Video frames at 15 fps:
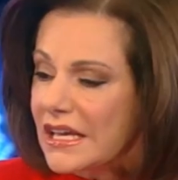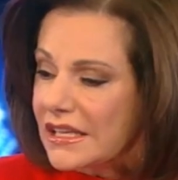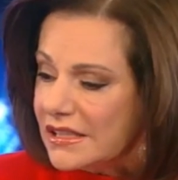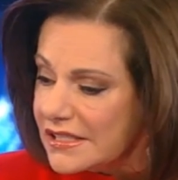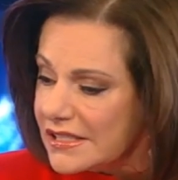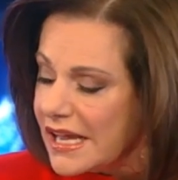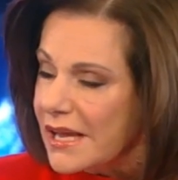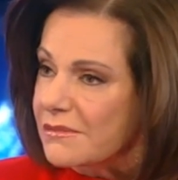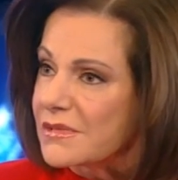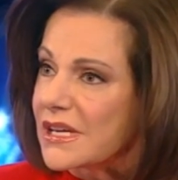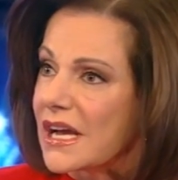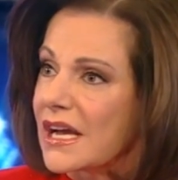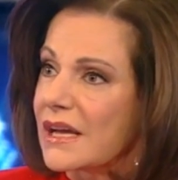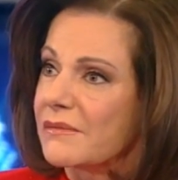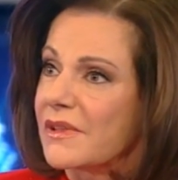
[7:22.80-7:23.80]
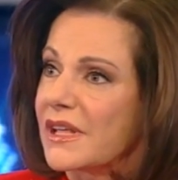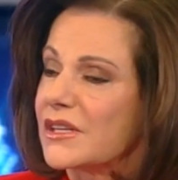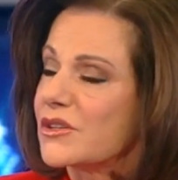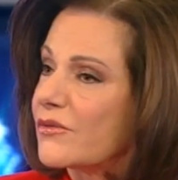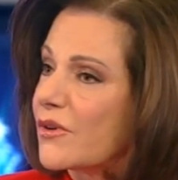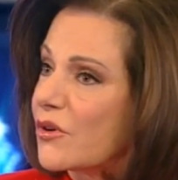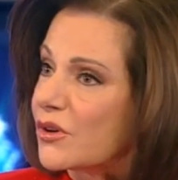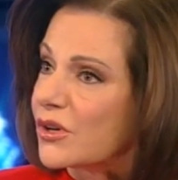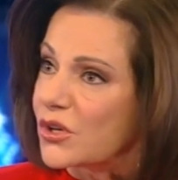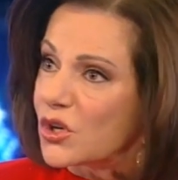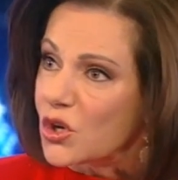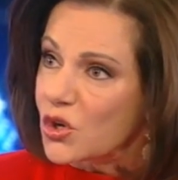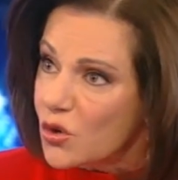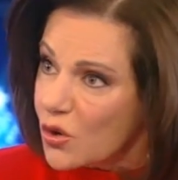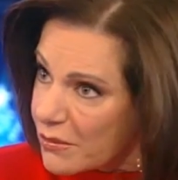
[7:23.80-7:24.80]
at the same time, they devoted an
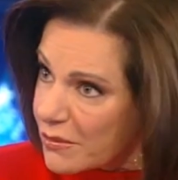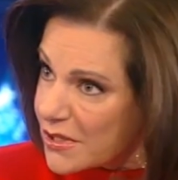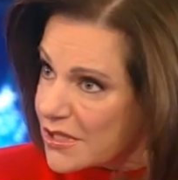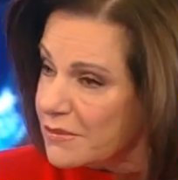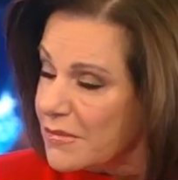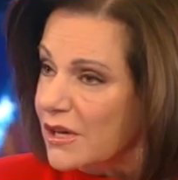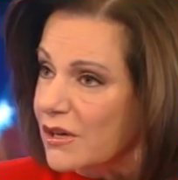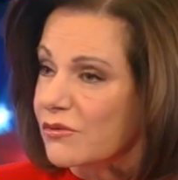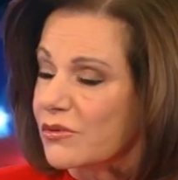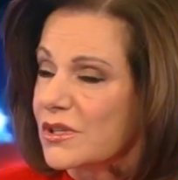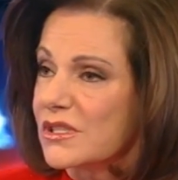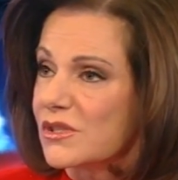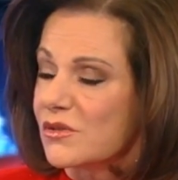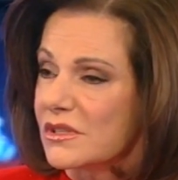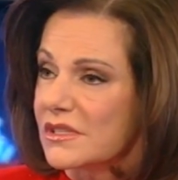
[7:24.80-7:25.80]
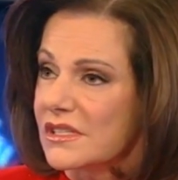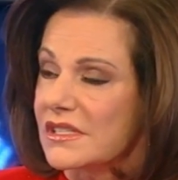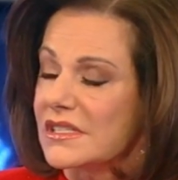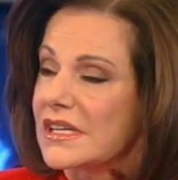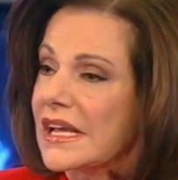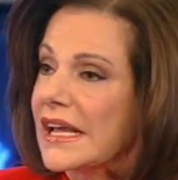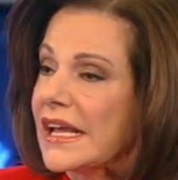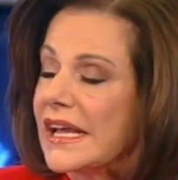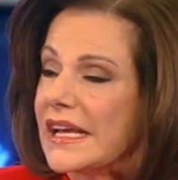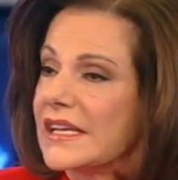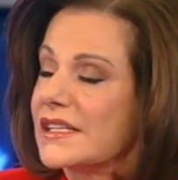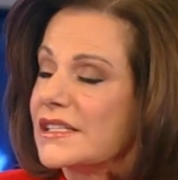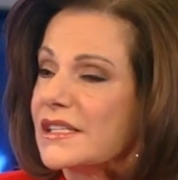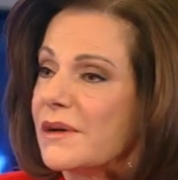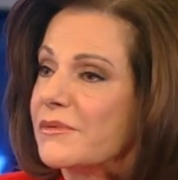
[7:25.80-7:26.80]
enormous amount of resources
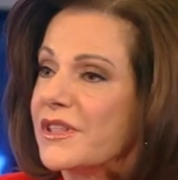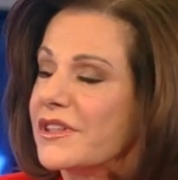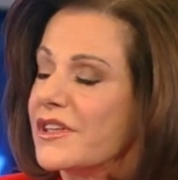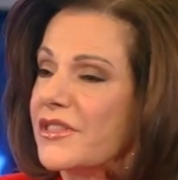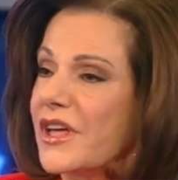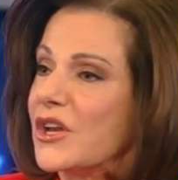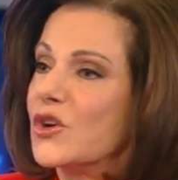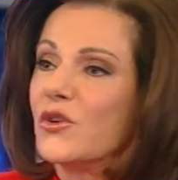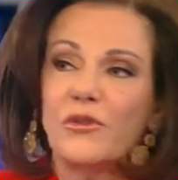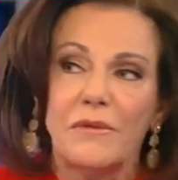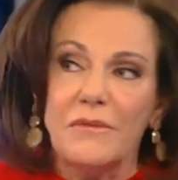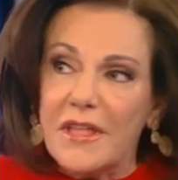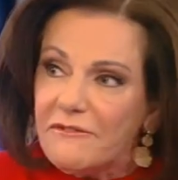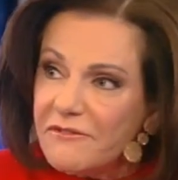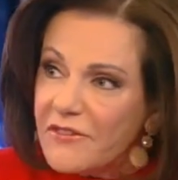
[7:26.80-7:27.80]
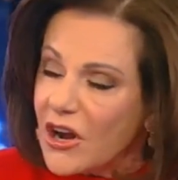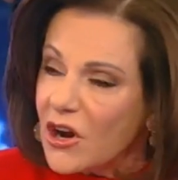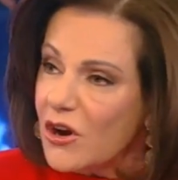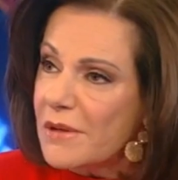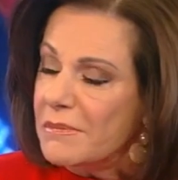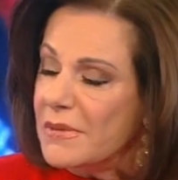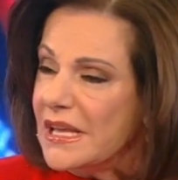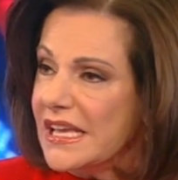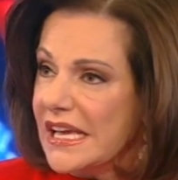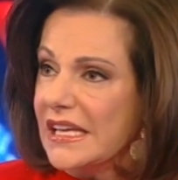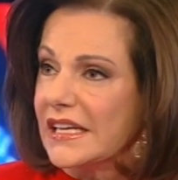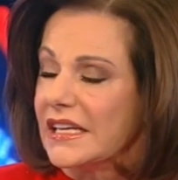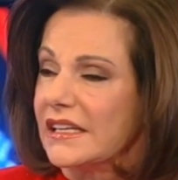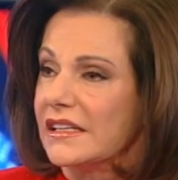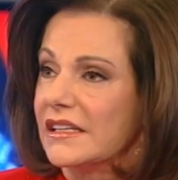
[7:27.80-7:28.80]
into something that they knew from the very
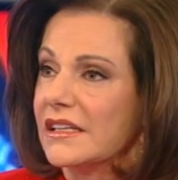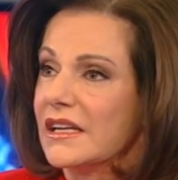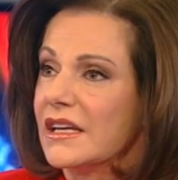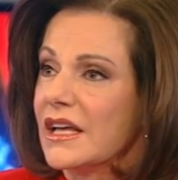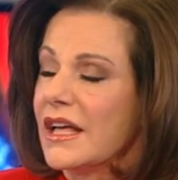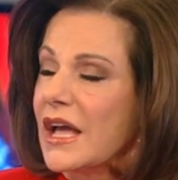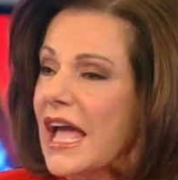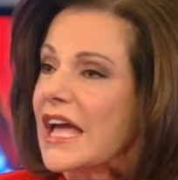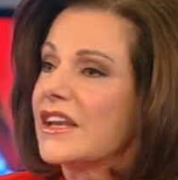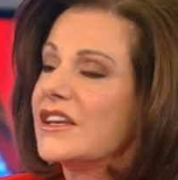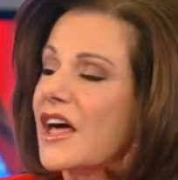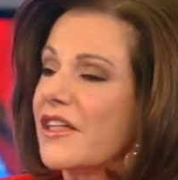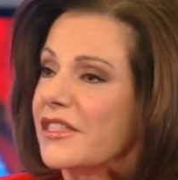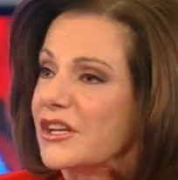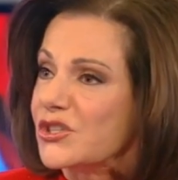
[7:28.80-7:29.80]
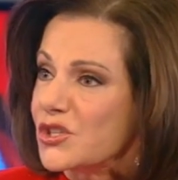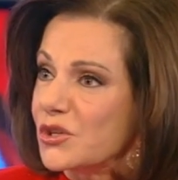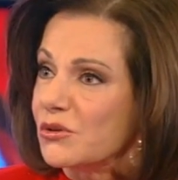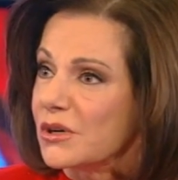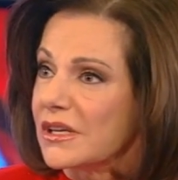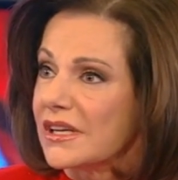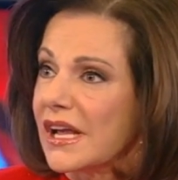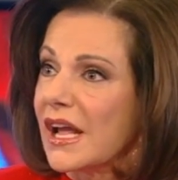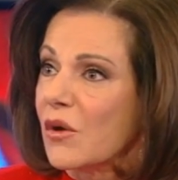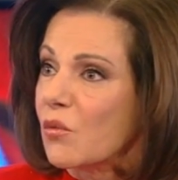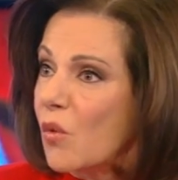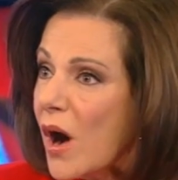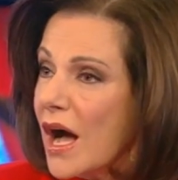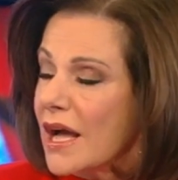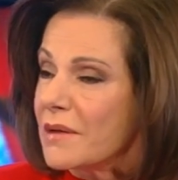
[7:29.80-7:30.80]
beginning had nothing to it.
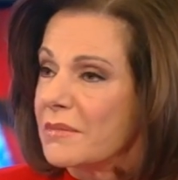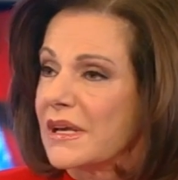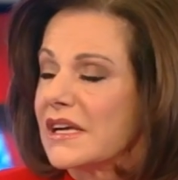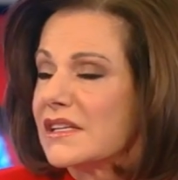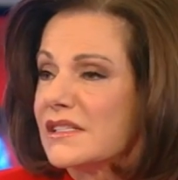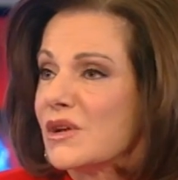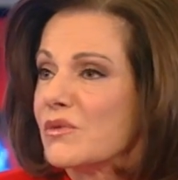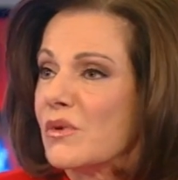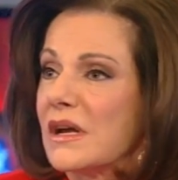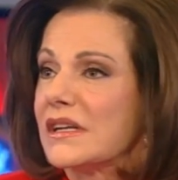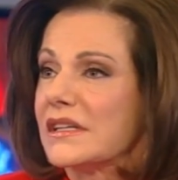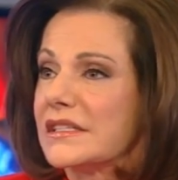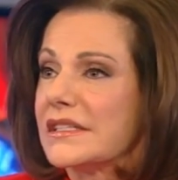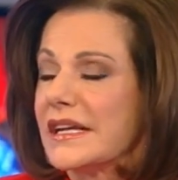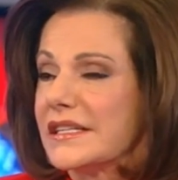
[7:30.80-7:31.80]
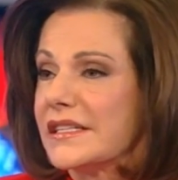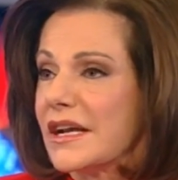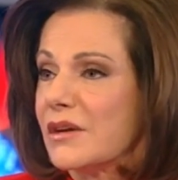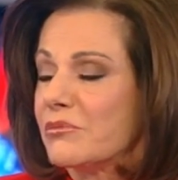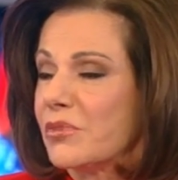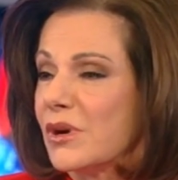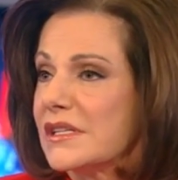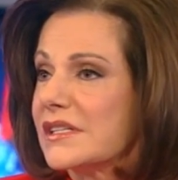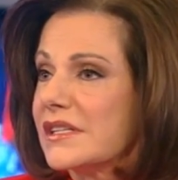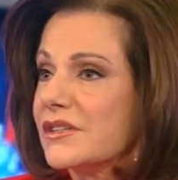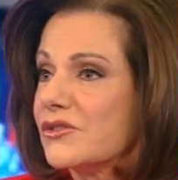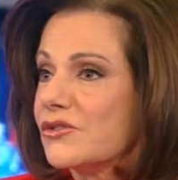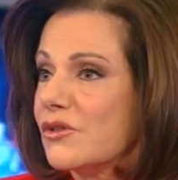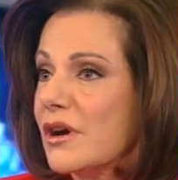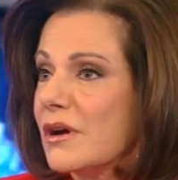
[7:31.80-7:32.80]
Why? Because they wanted to take down
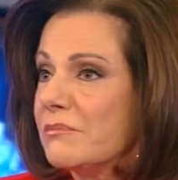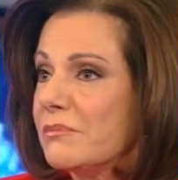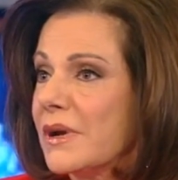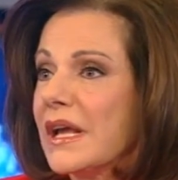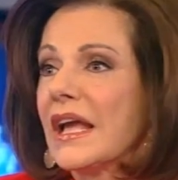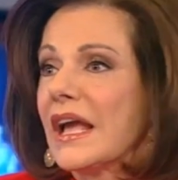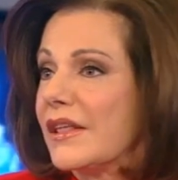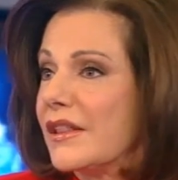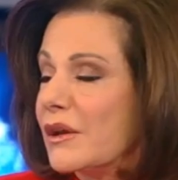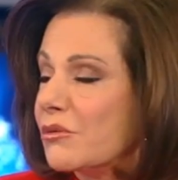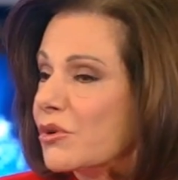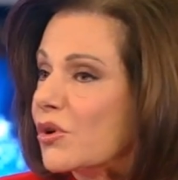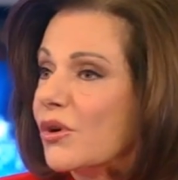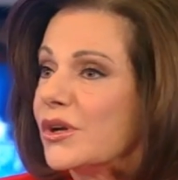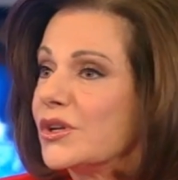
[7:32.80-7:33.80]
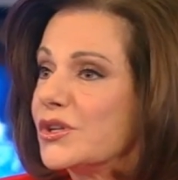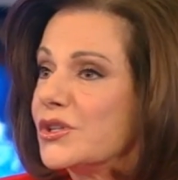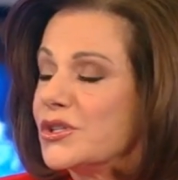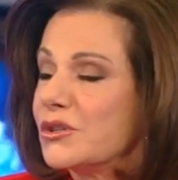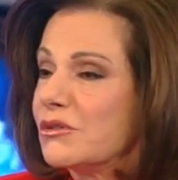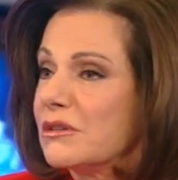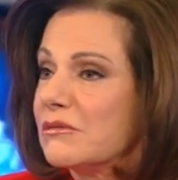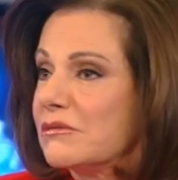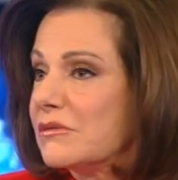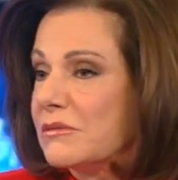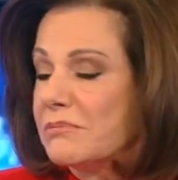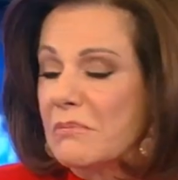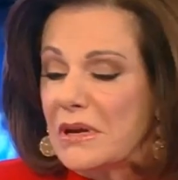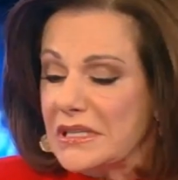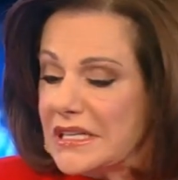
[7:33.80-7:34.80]
President Trump, and they were going to do it
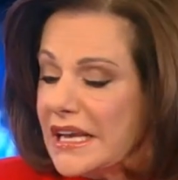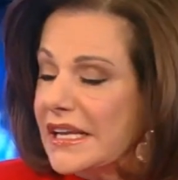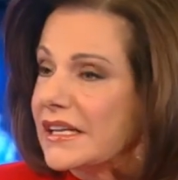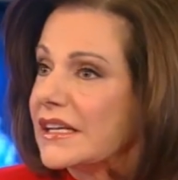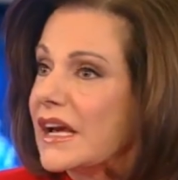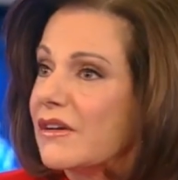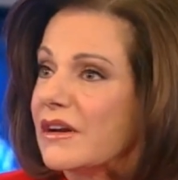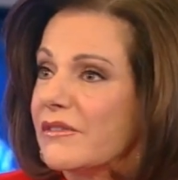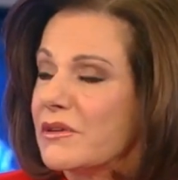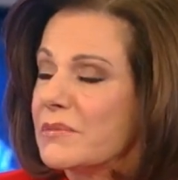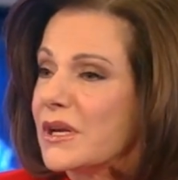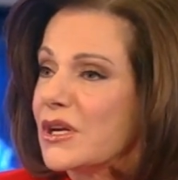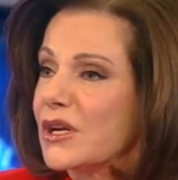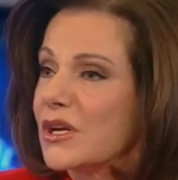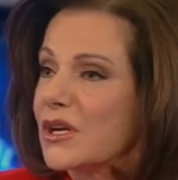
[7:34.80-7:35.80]
by taking down everybody